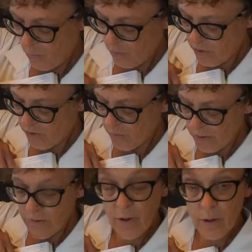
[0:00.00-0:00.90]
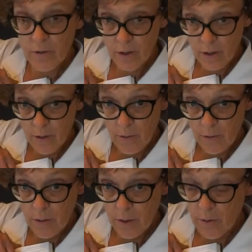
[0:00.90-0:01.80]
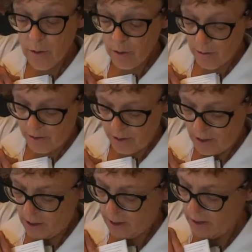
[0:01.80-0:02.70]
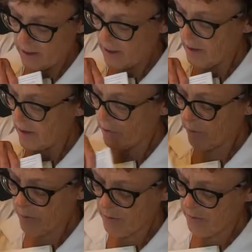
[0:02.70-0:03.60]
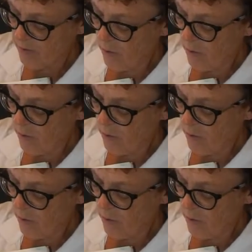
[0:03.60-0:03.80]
Just with the photos alone, you can learn a lot, and then the descriptions are